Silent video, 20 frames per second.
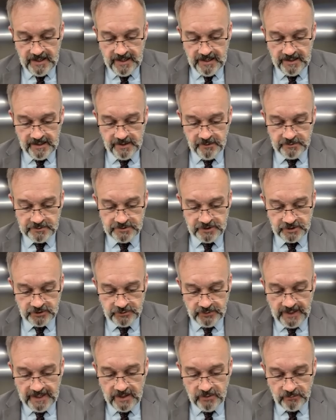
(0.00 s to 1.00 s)
and there was a
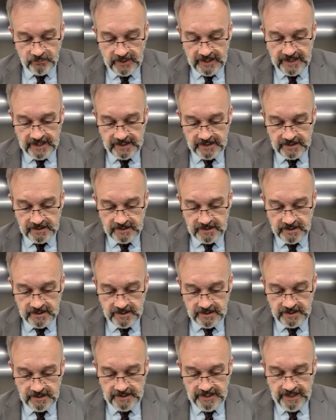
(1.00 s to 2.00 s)
great rain.
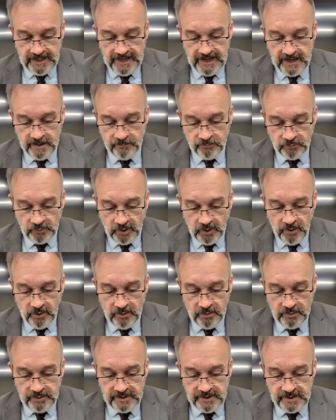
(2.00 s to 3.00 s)
And Ahab
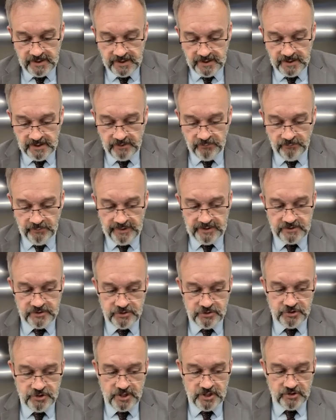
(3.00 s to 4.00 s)
rode and went
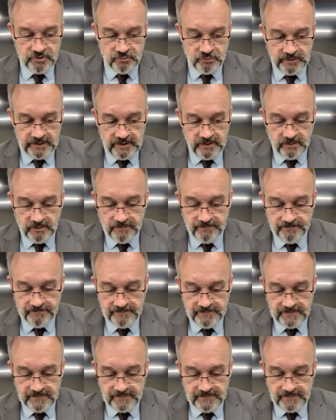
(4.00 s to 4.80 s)
to Jezreel.